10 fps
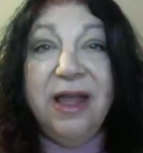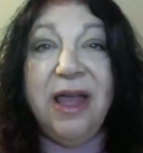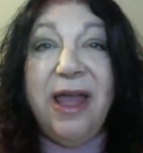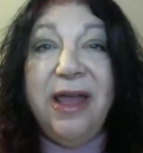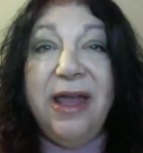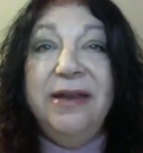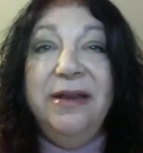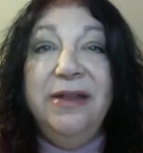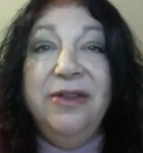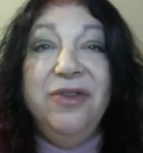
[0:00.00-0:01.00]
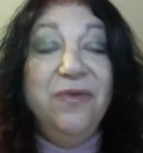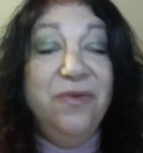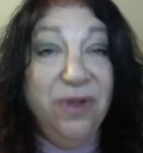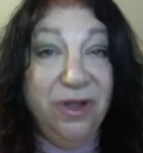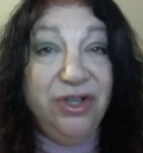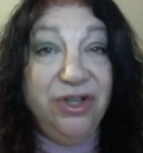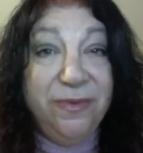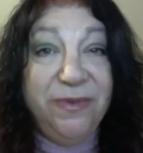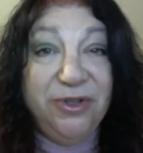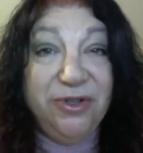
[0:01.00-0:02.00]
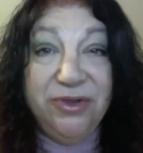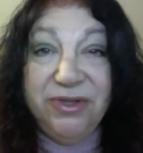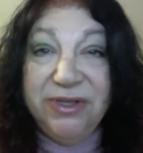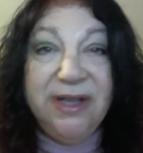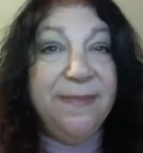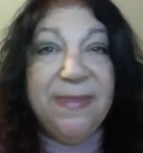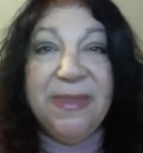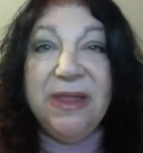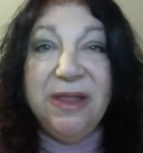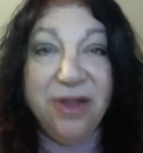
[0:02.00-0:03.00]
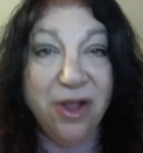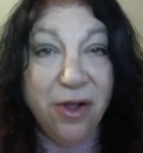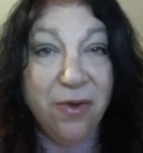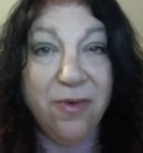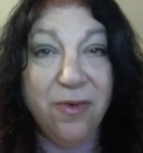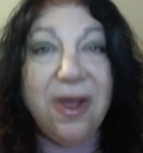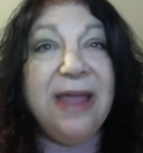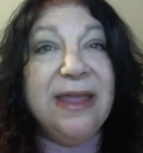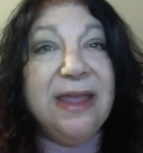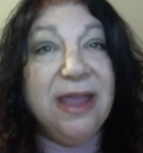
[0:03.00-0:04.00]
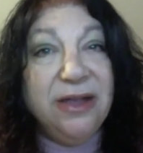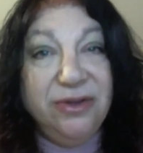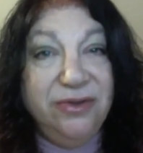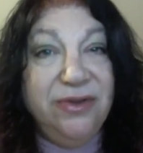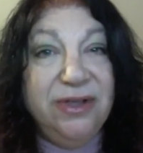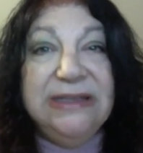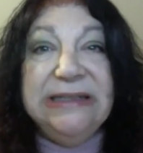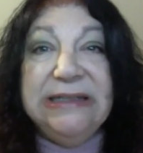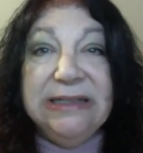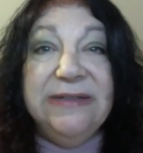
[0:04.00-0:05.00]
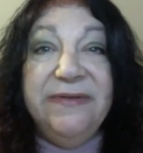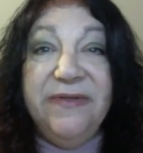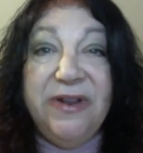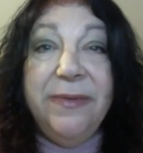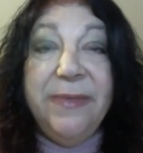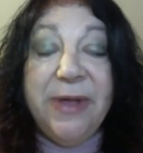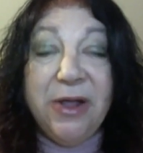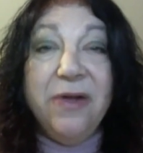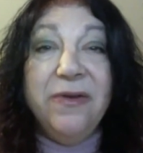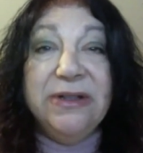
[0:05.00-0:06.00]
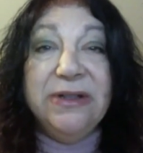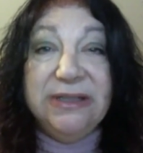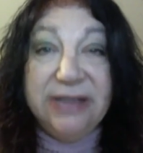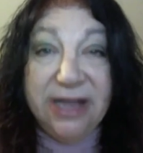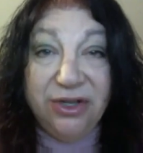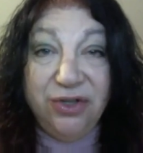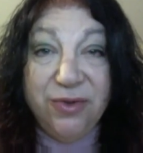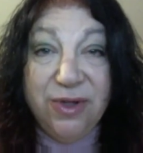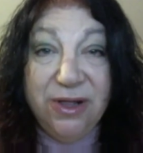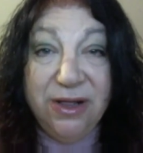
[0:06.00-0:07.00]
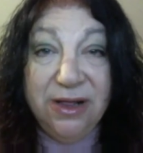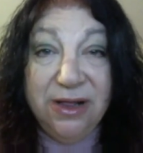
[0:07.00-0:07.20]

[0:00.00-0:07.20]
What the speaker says: and you really should be choosing, no, I can't do this, it doesn't fit in my current schedule,